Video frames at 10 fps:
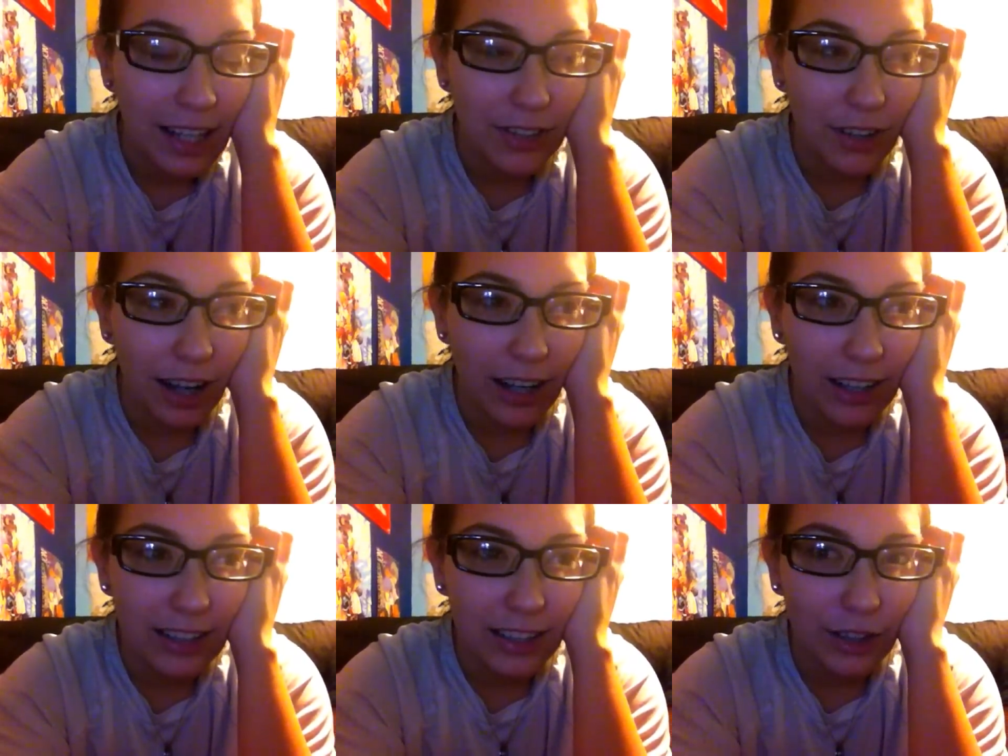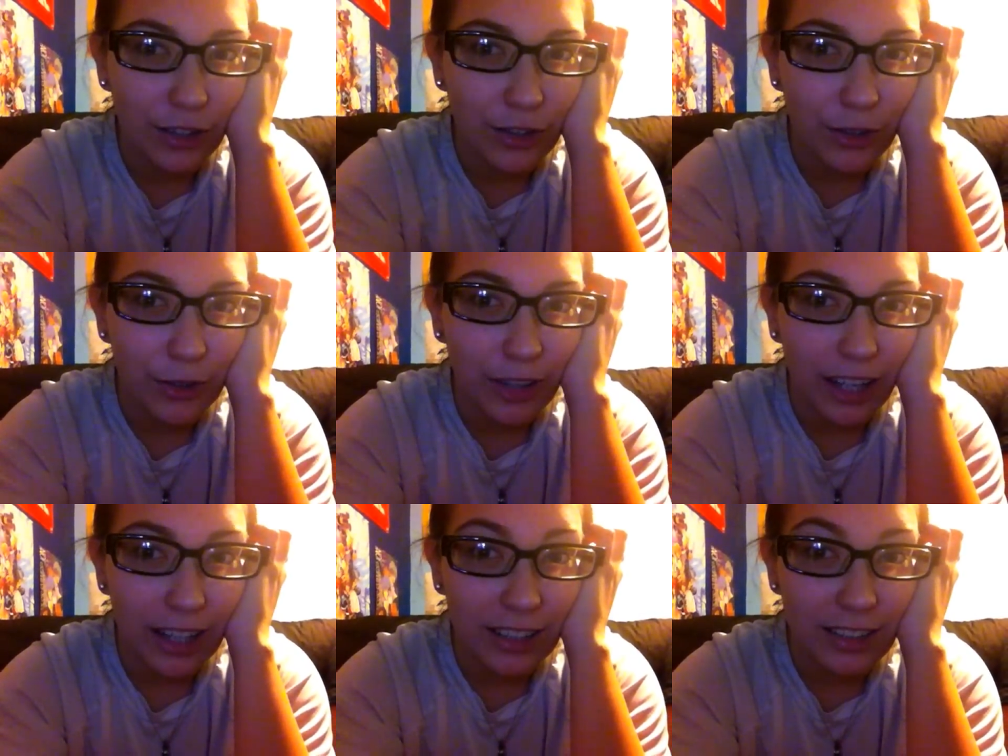And so I guess I'll show you
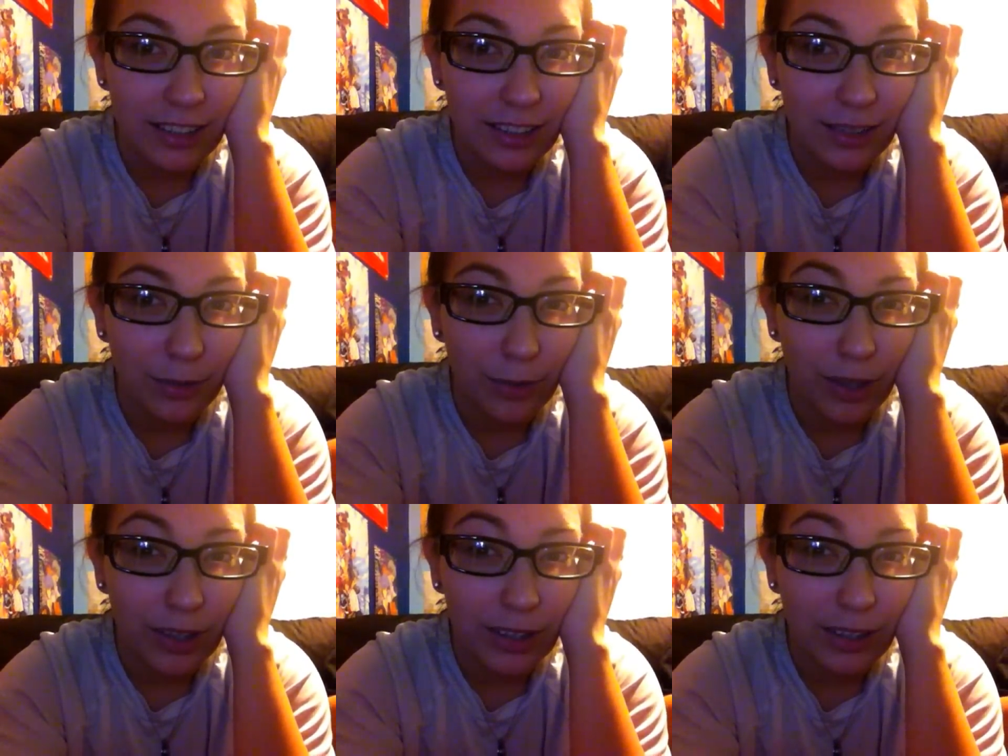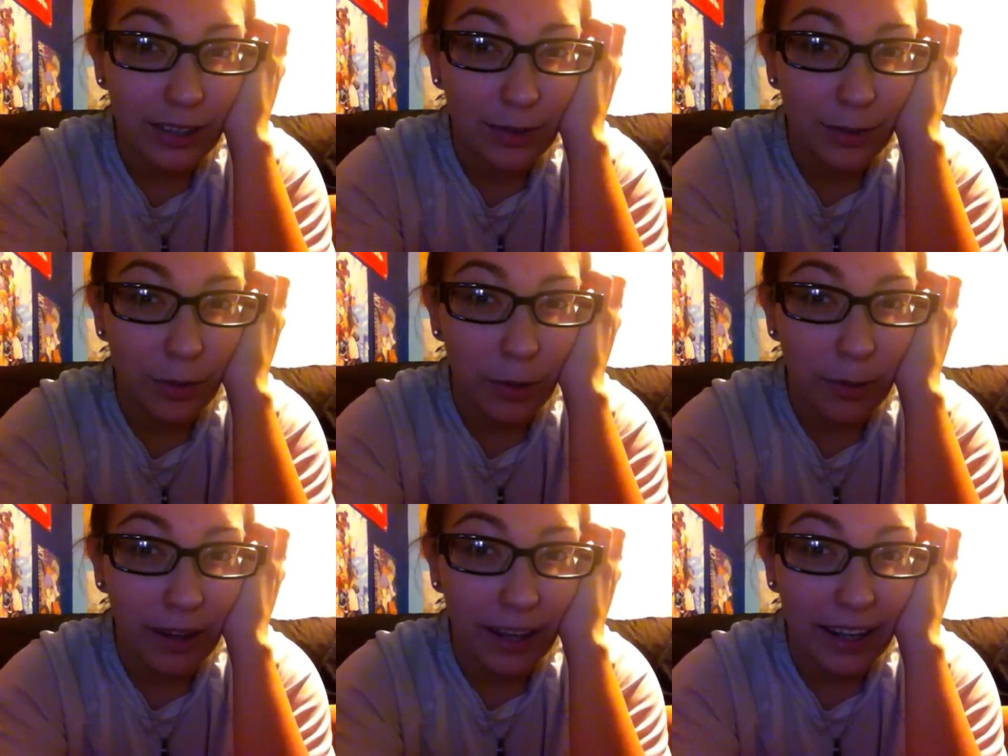guys what we're
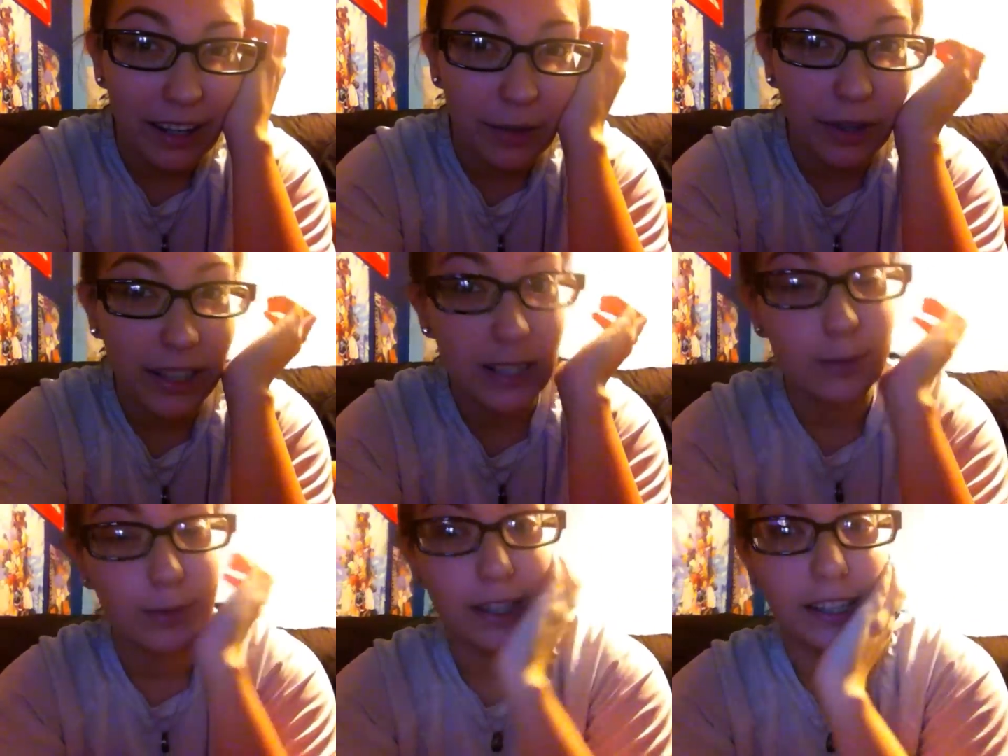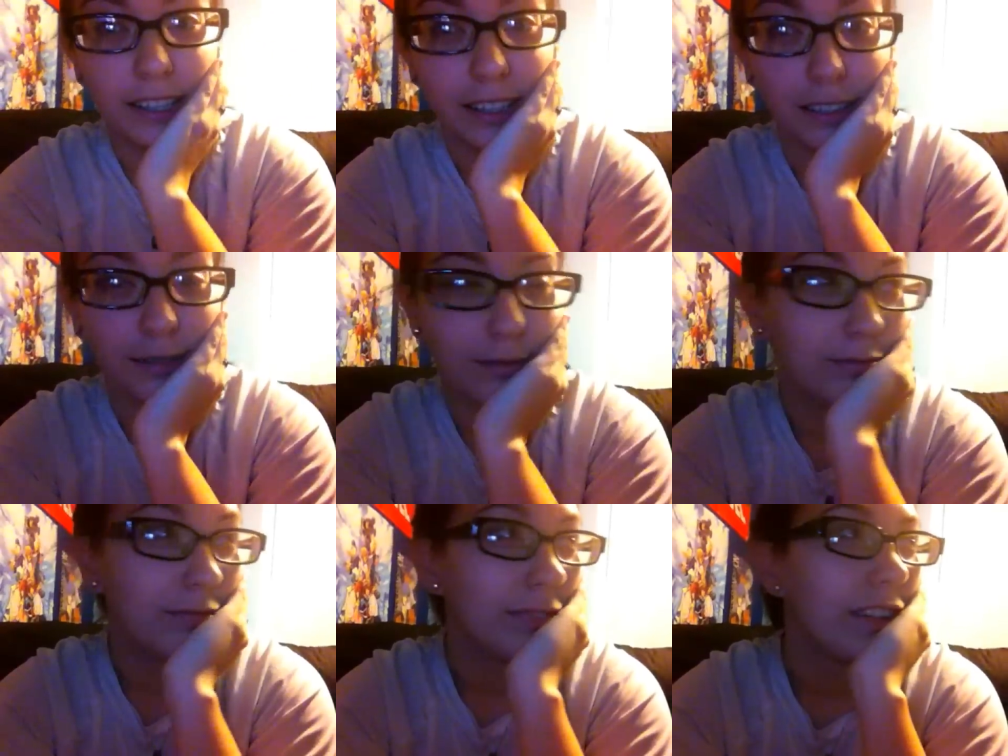planning or what he's planning and
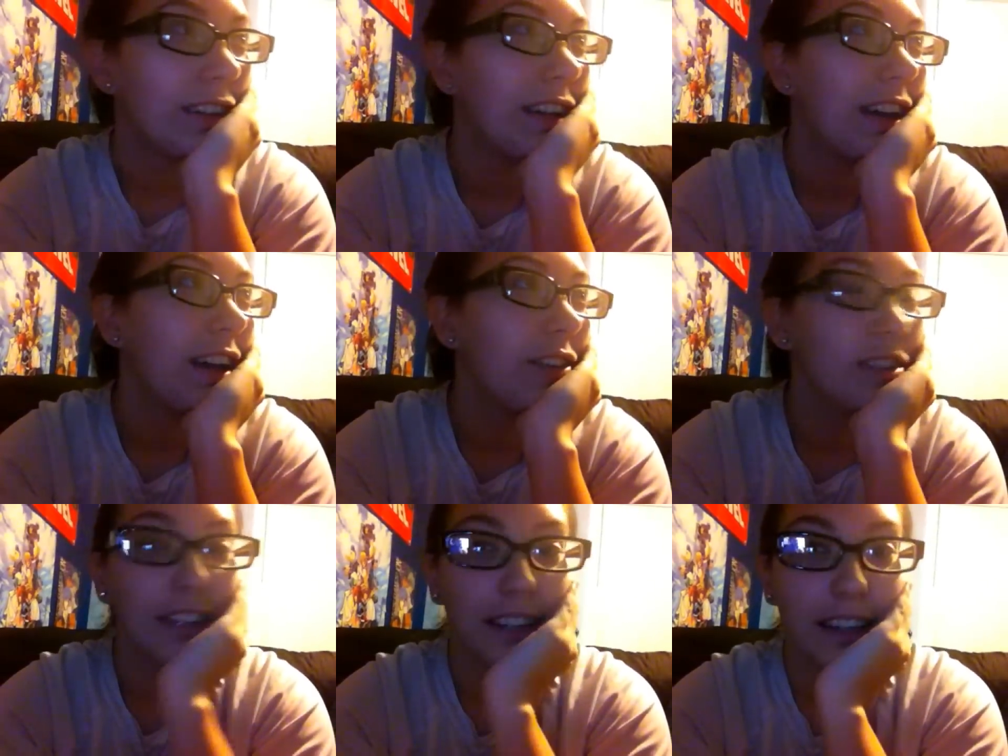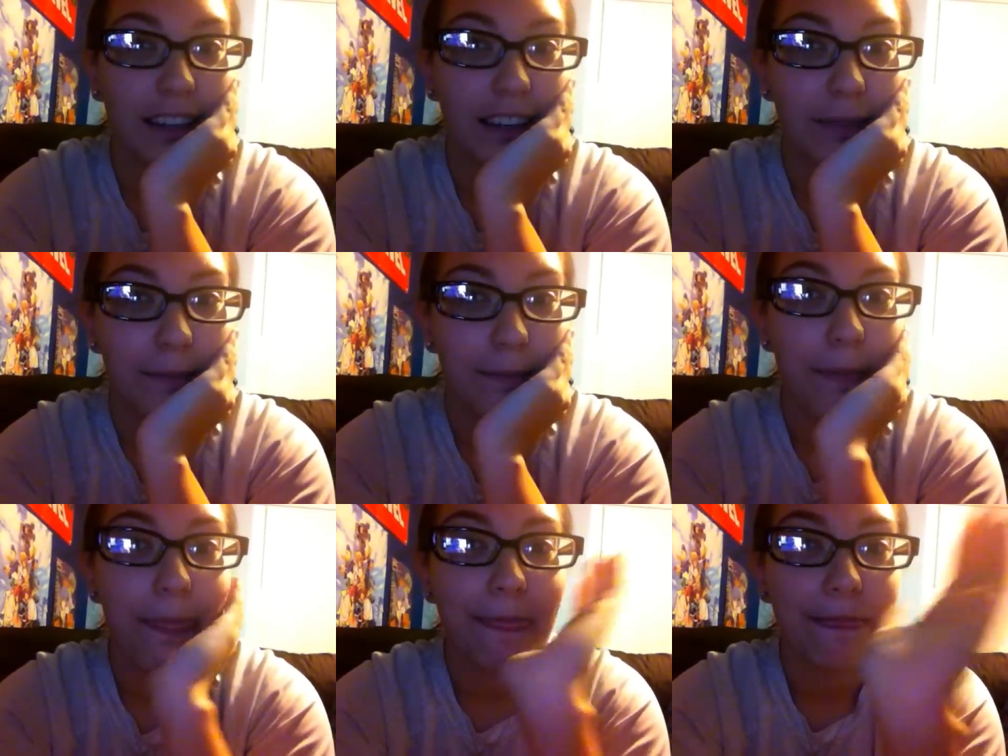everything like
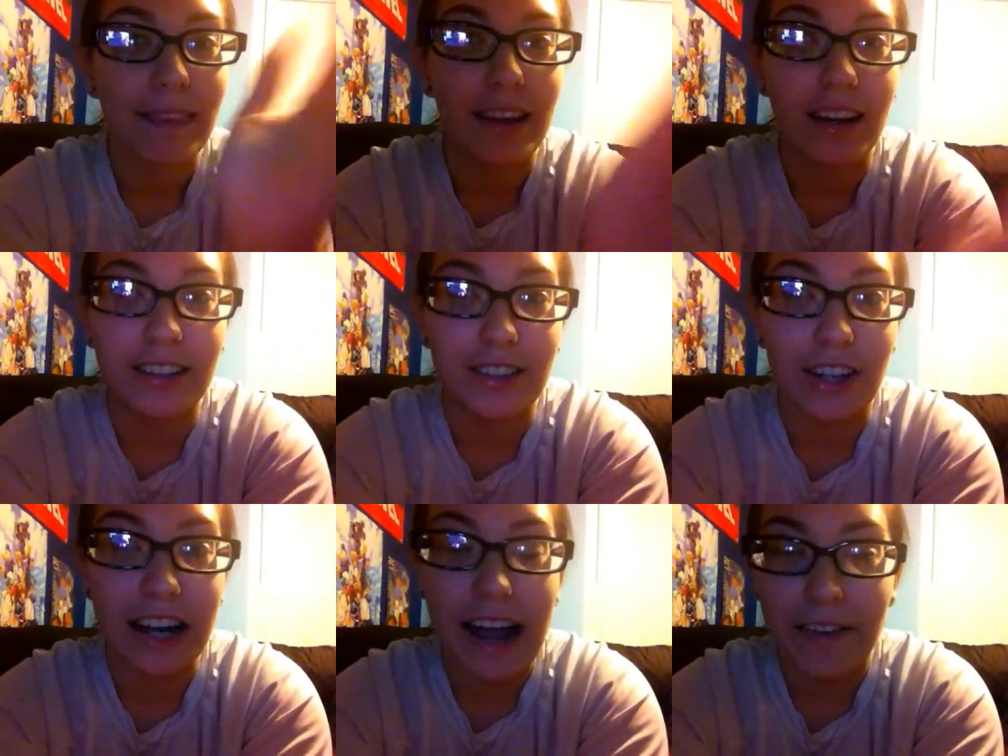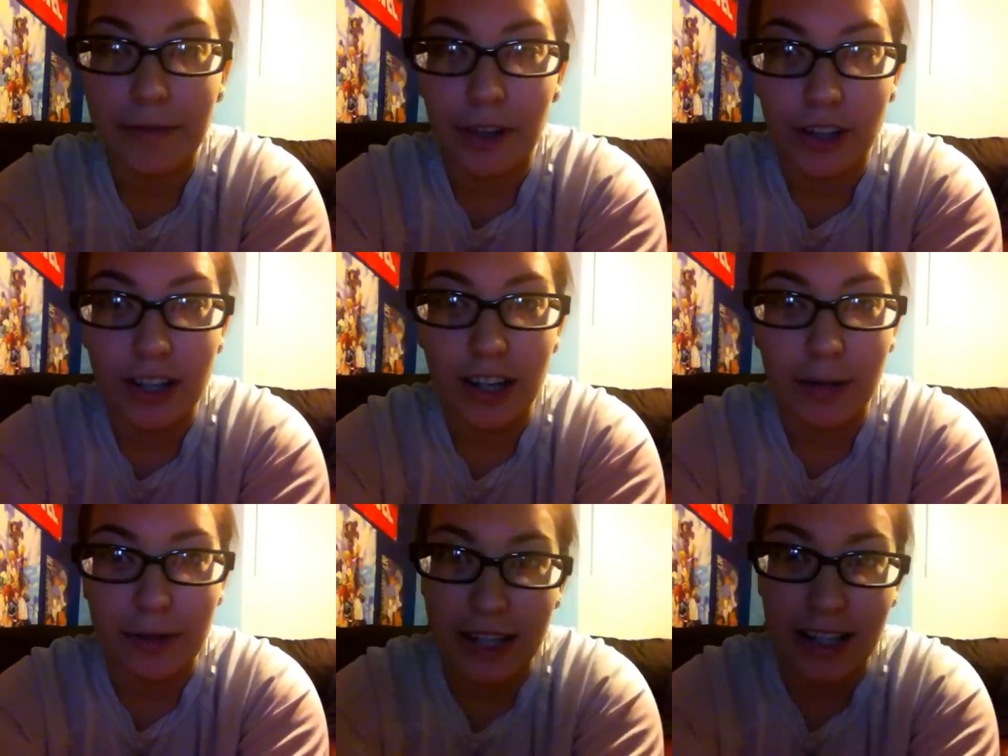that. Uh, sorry I haven't vlogged in a
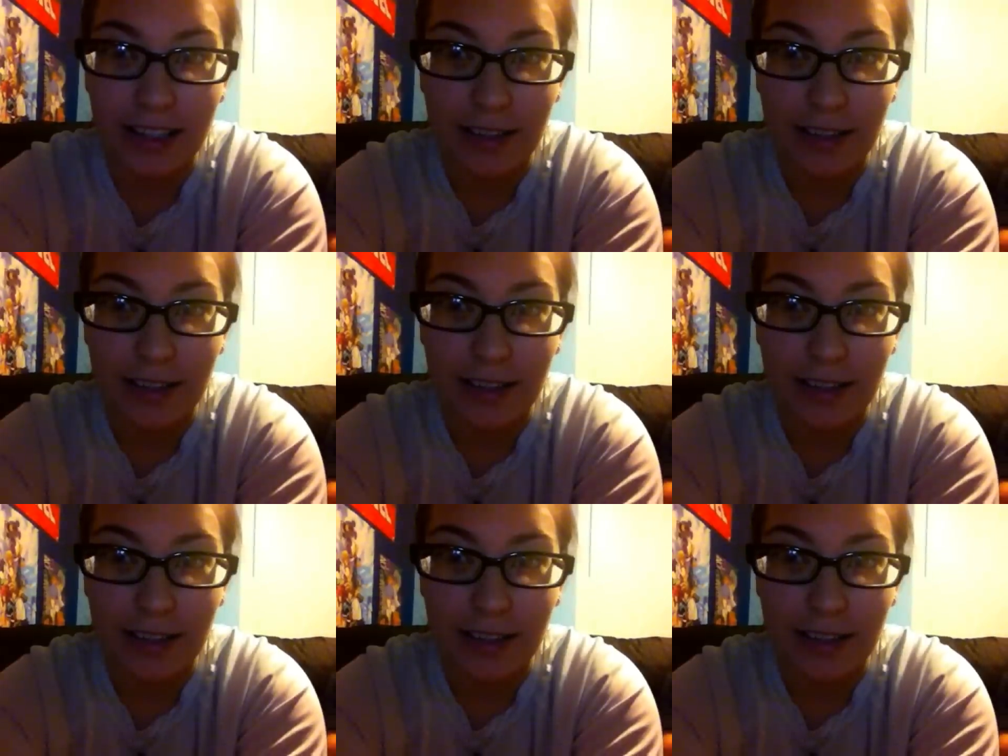couple days.